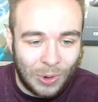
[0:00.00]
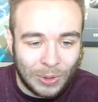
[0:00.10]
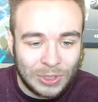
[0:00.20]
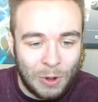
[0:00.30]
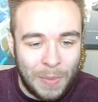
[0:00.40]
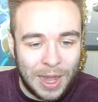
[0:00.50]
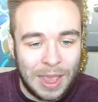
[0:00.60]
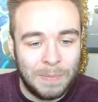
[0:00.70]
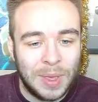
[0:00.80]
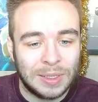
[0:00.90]
Also, many
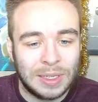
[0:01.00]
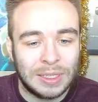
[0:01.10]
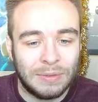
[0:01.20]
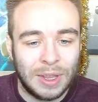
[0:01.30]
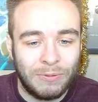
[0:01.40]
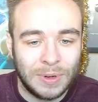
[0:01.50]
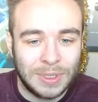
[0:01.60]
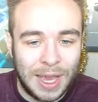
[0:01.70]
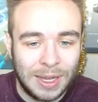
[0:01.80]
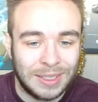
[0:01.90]
NPCs have different
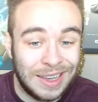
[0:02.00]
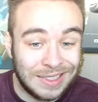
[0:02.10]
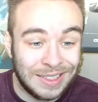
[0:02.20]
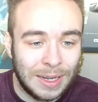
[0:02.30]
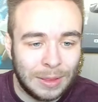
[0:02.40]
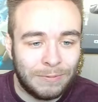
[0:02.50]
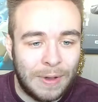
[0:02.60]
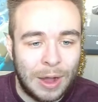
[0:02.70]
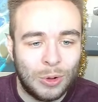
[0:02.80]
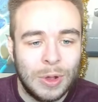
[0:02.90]
text that isn't in the
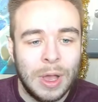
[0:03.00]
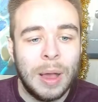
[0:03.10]
final.